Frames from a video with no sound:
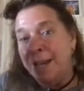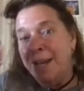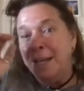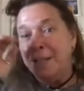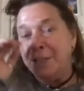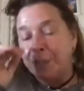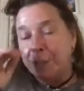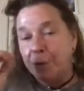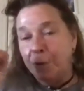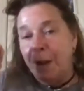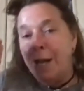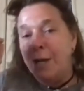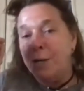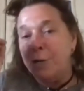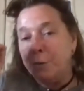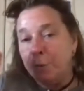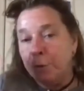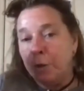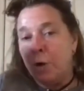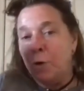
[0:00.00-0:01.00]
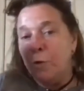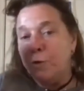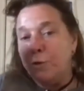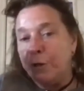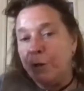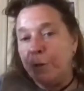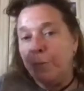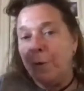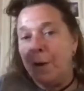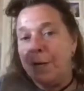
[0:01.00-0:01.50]
it's a gradual
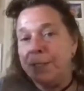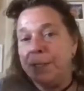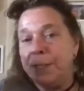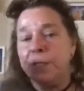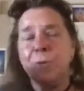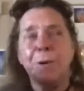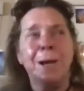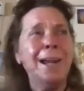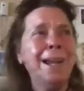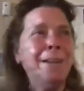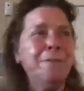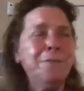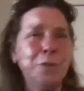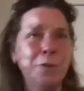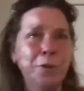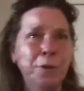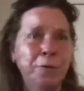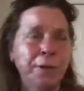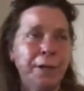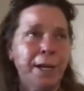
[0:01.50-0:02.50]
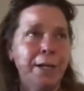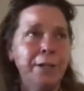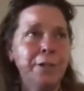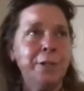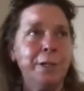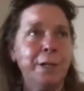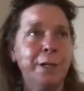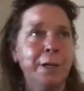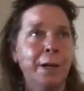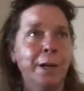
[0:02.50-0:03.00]
coaching process so i have
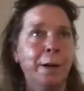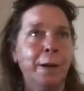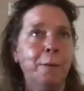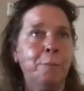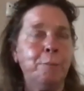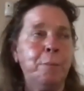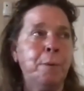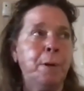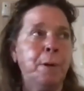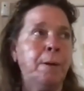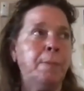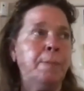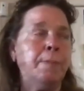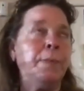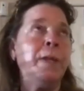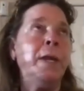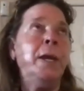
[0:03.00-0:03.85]
certification in uh, um,